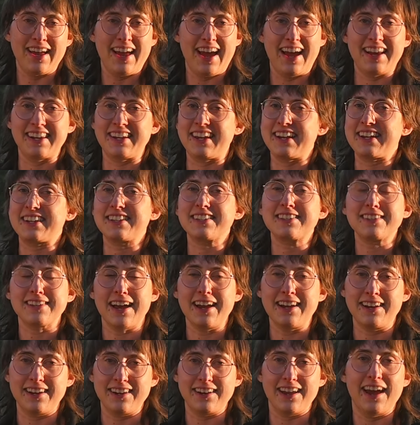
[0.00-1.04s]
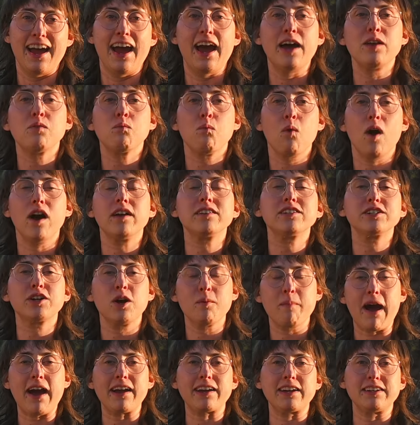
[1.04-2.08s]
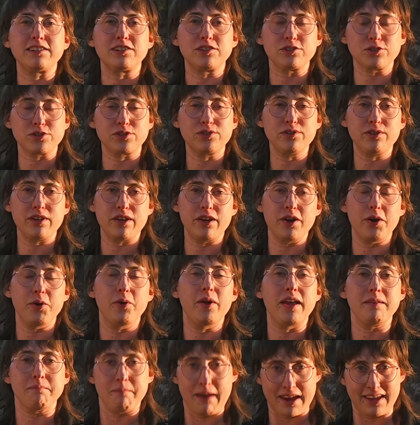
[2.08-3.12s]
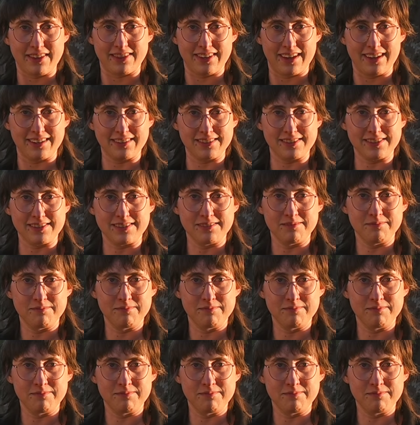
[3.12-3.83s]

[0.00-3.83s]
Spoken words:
and get excited and want to go back into your studio and make things.